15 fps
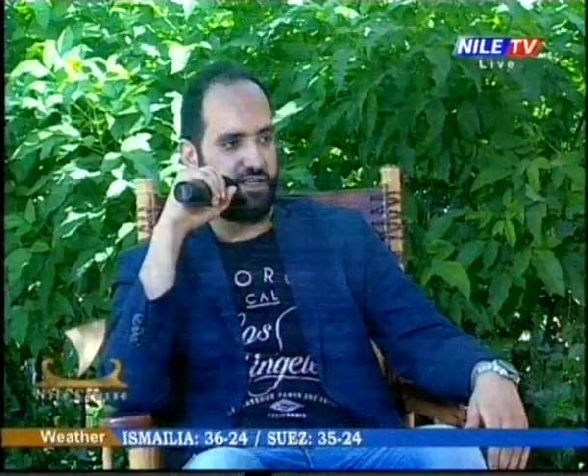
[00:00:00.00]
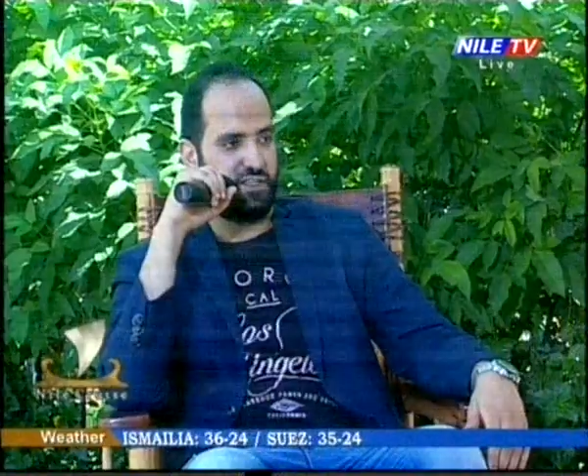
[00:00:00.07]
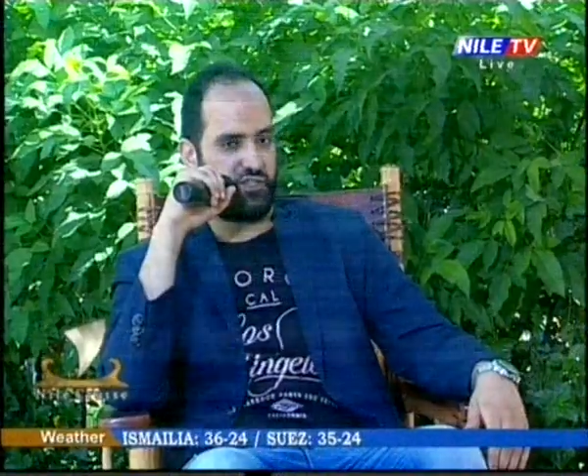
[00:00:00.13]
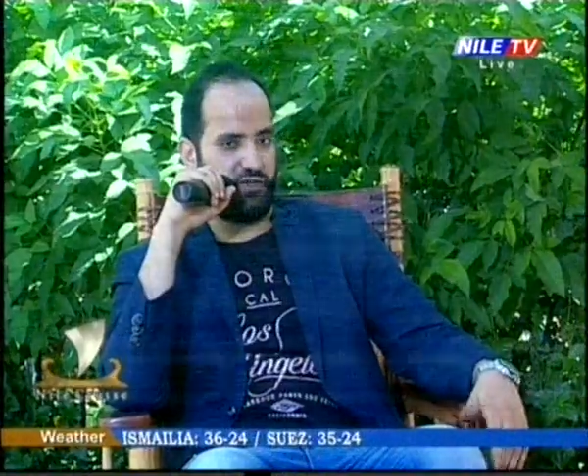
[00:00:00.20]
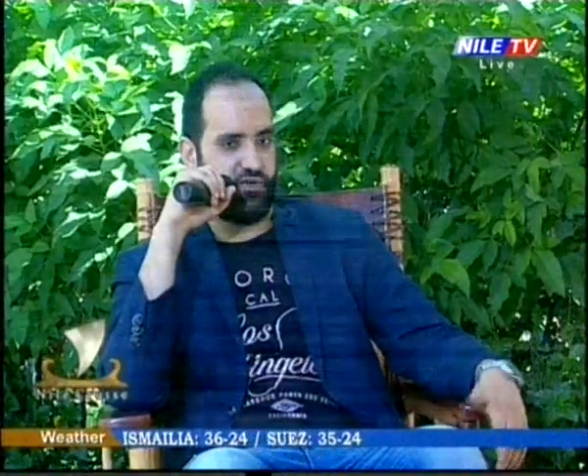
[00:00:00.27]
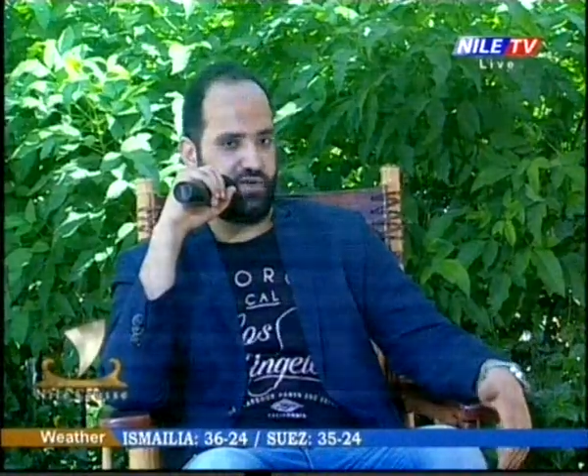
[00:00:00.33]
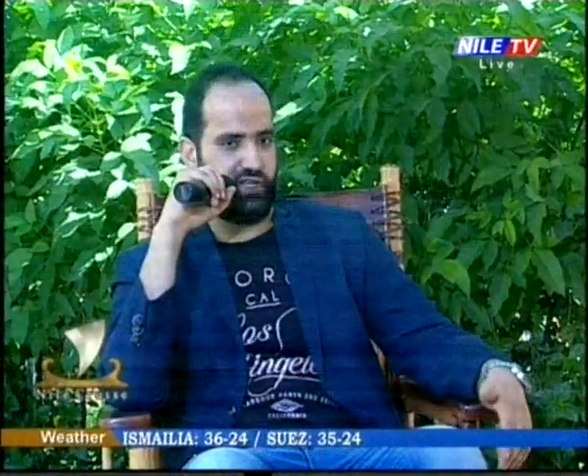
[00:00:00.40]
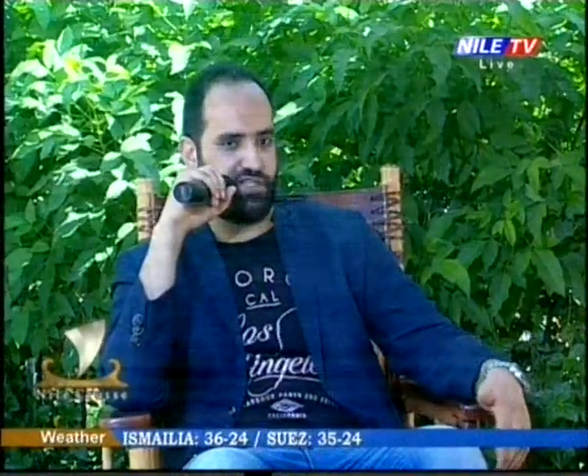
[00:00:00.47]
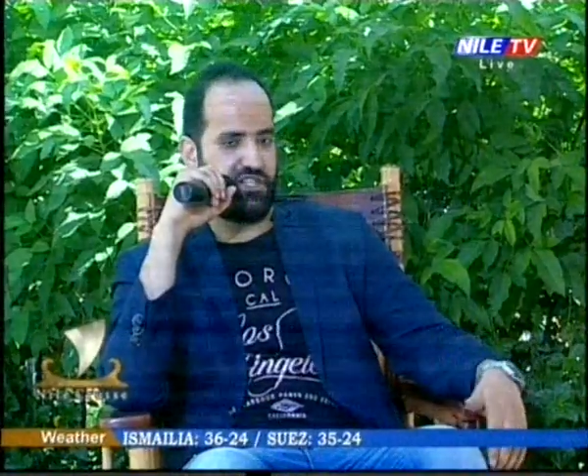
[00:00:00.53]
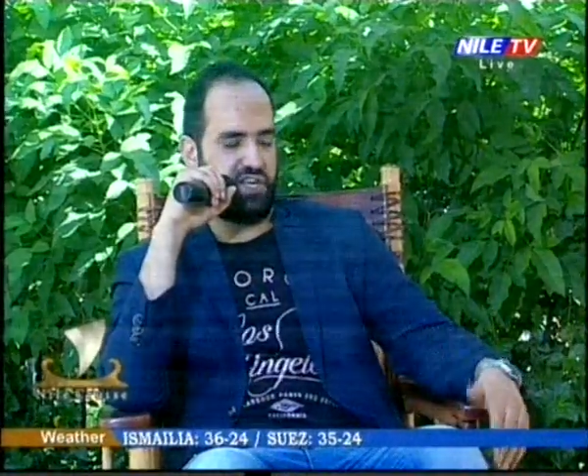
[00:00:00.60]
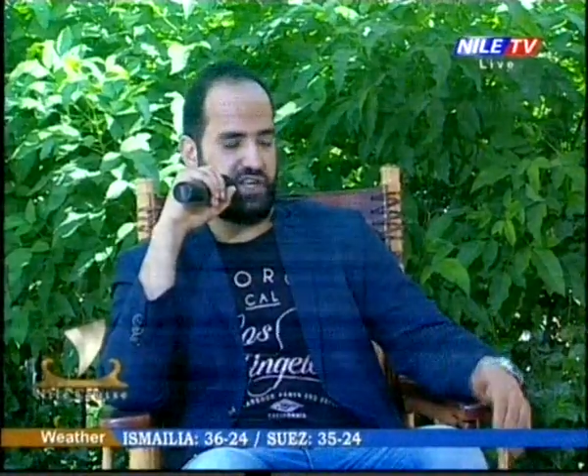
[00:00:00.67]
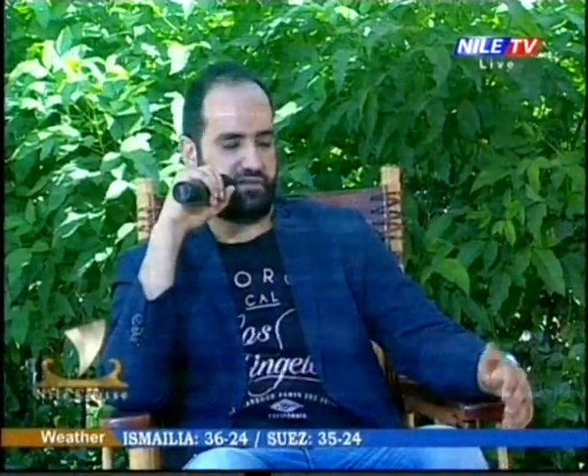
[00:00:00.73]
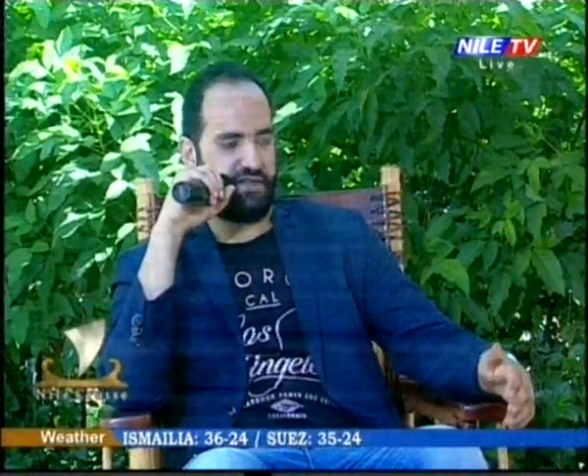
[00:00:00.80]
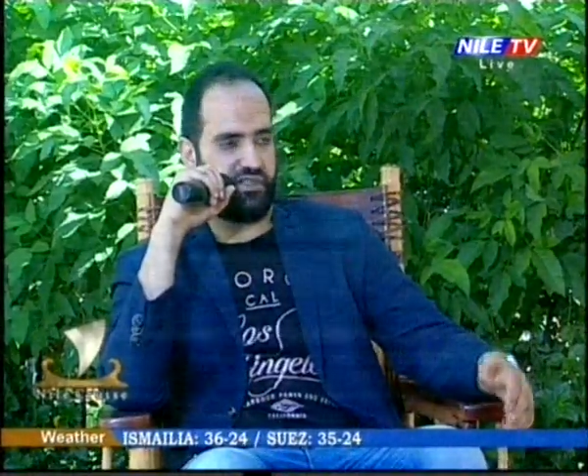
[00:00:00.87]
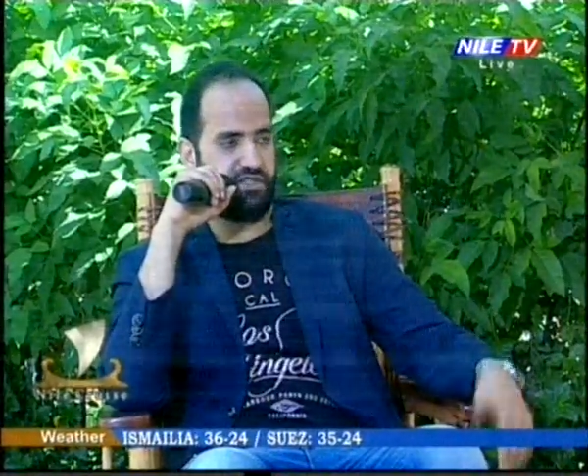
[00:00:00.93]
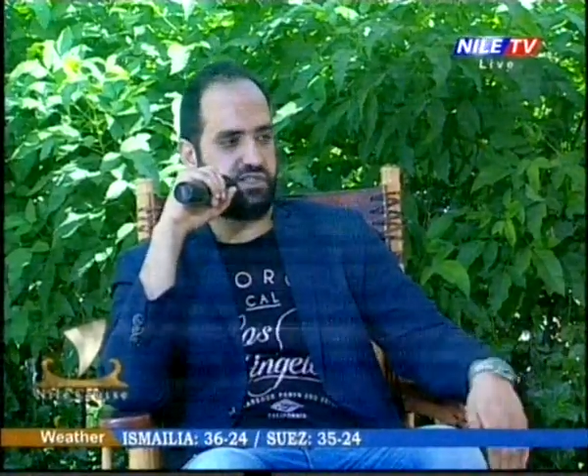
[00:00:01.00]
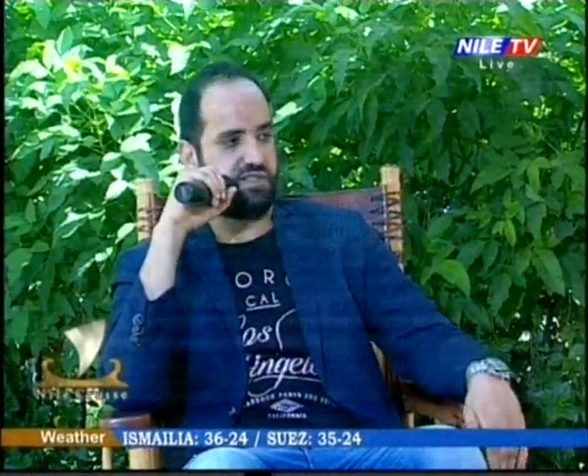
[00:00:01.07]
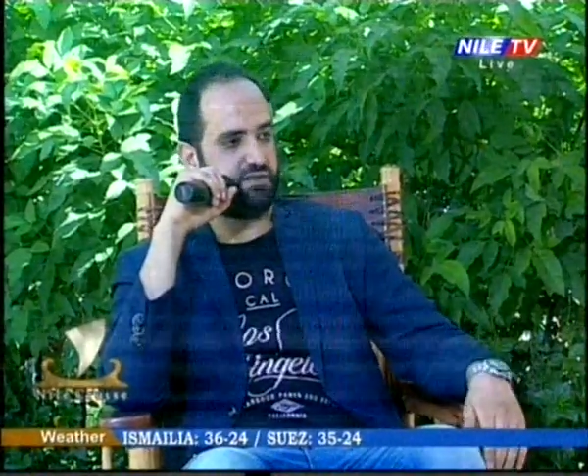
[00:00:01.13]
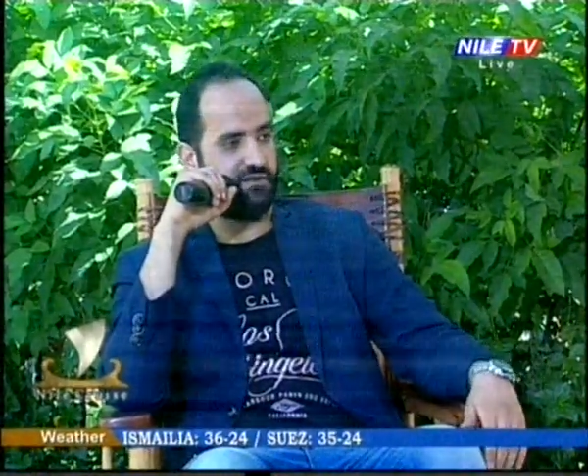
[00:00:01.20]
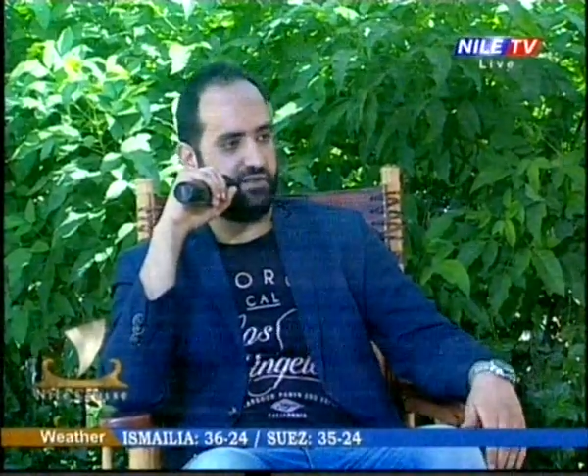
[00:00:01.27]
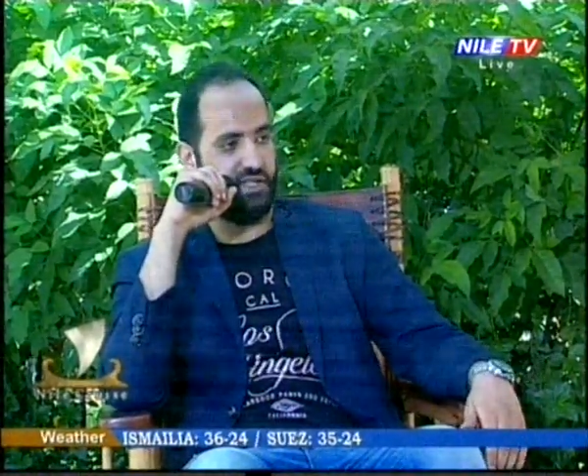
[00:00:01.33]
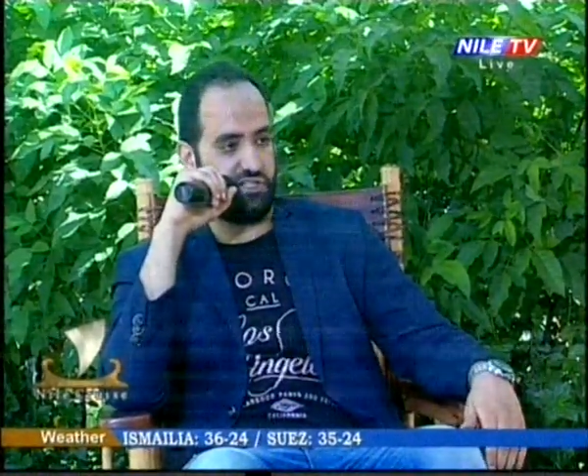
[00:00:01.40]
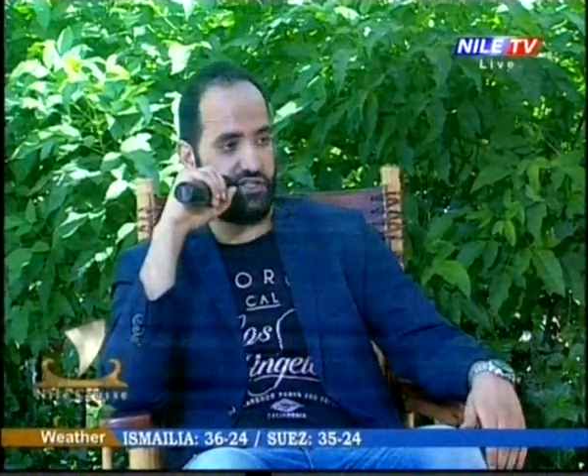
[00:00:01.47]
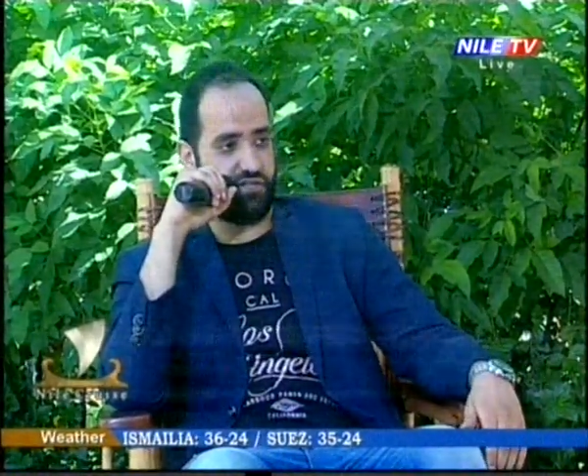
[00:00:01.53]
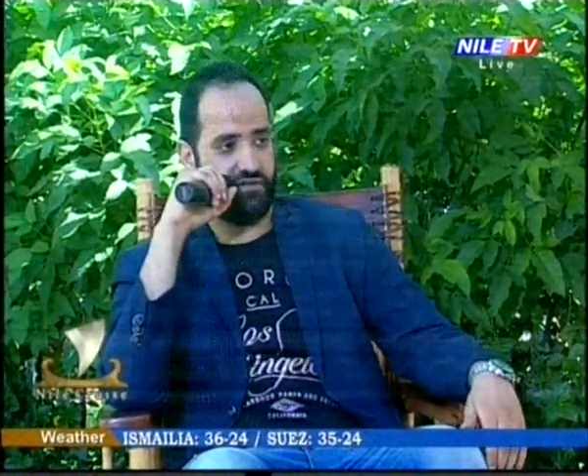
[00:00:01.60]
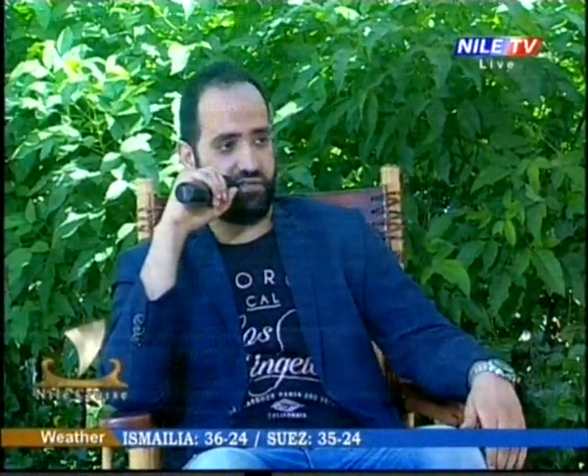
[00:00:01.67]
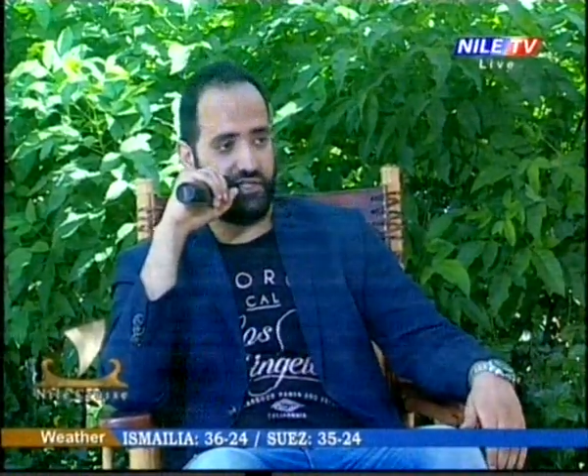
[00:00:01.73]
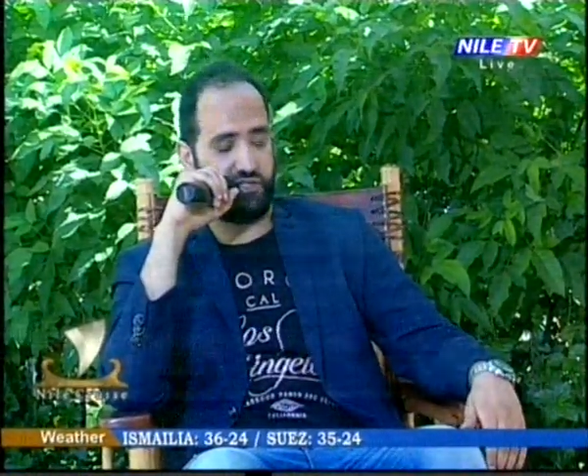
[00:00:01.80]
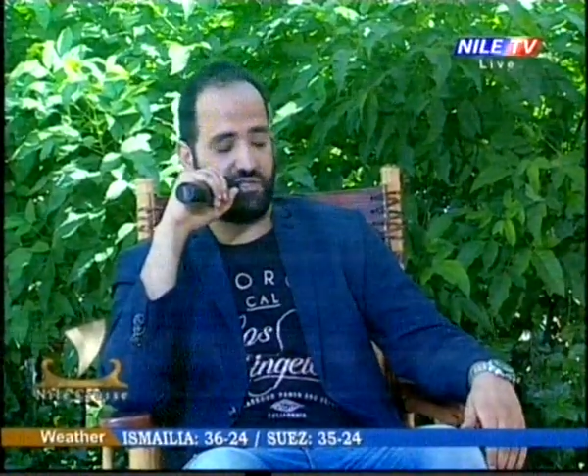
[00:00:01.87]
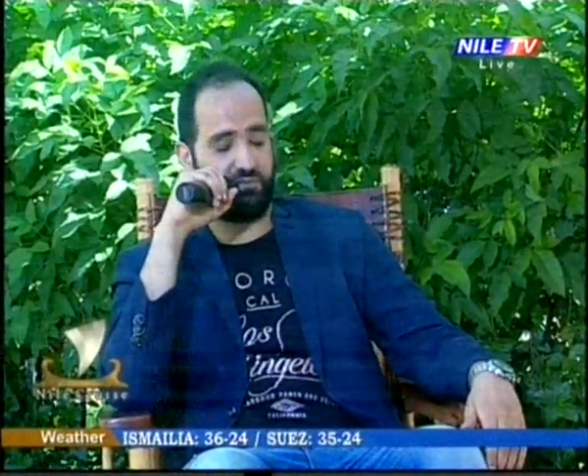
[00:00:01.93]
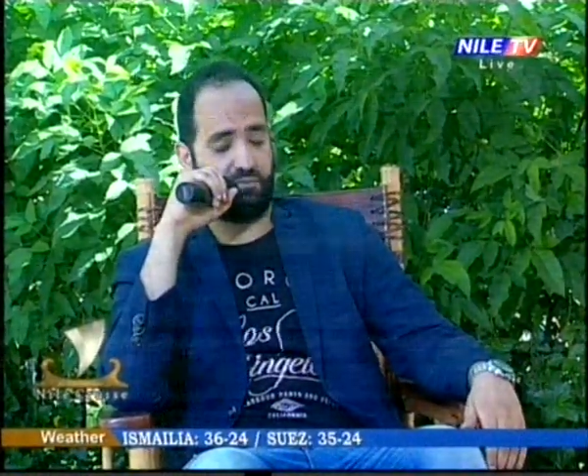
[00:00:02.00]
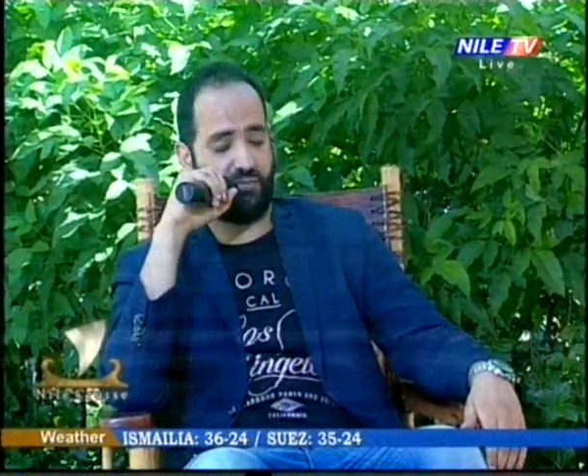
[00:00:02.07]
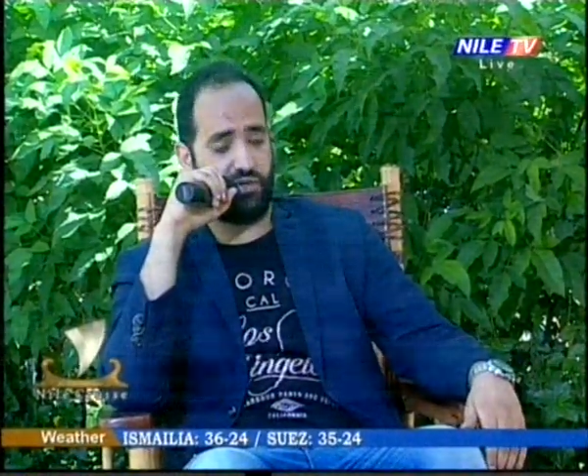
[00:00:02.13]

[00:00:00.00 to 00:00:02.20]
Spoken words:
to achieve this